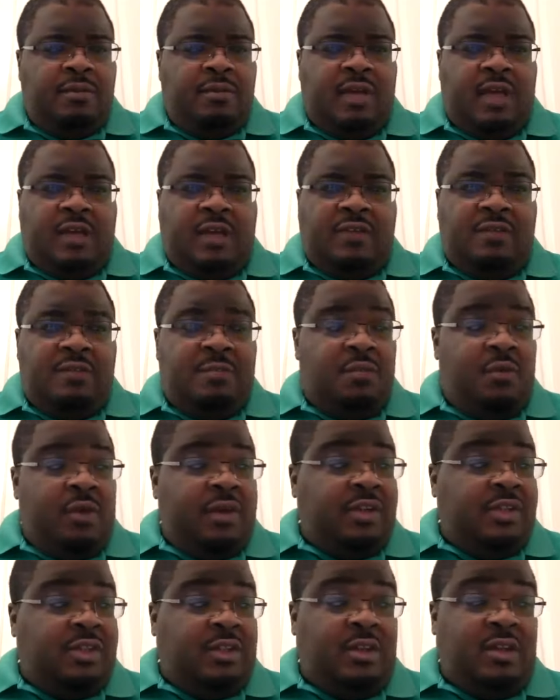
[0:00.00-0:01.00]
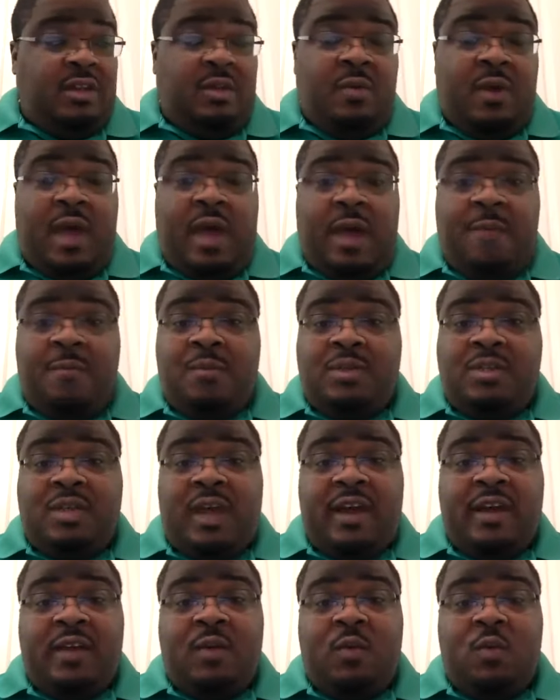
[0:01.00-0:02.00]
Case in point, just looking at what happened with
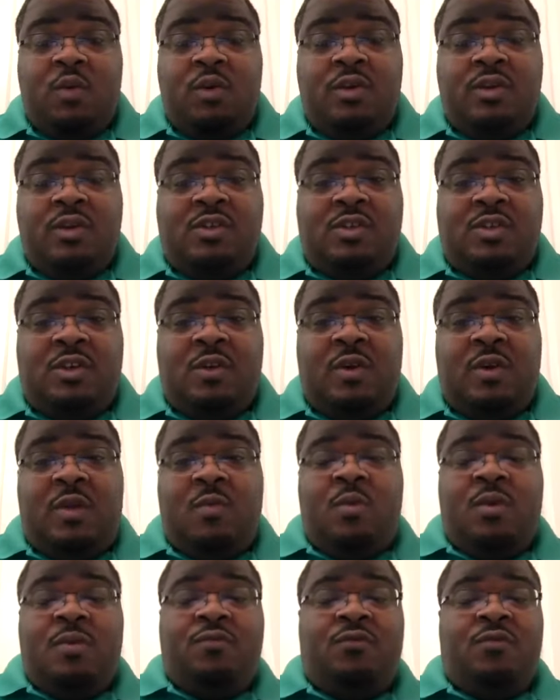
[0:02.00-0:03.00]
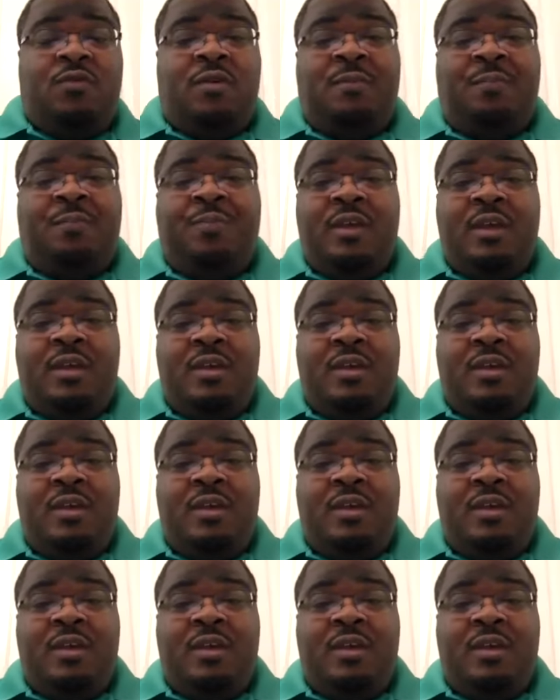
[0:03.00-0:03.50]
Tiger Woods, he went from